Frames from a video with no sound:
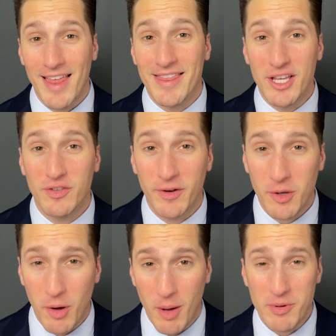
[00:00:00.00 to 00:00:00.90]
This video
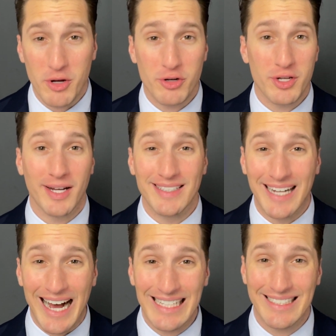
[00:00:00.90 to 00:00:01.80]
will help you understand
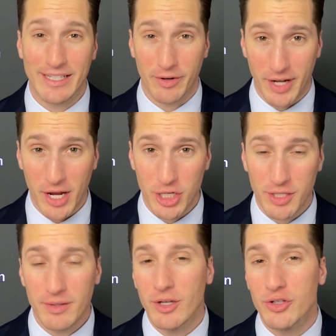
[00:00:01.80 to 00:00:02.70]
cost
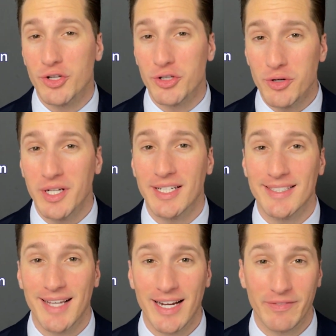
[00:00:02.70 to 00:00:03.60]
segregation so you can
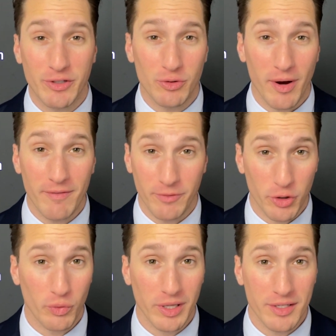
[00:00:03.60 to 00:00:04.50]
decide if it's right for your
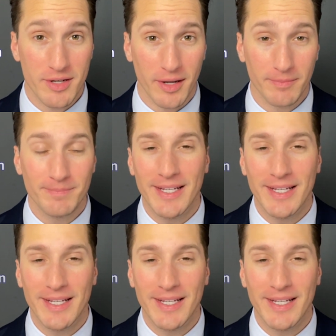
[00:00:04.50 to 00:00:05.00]
real estate.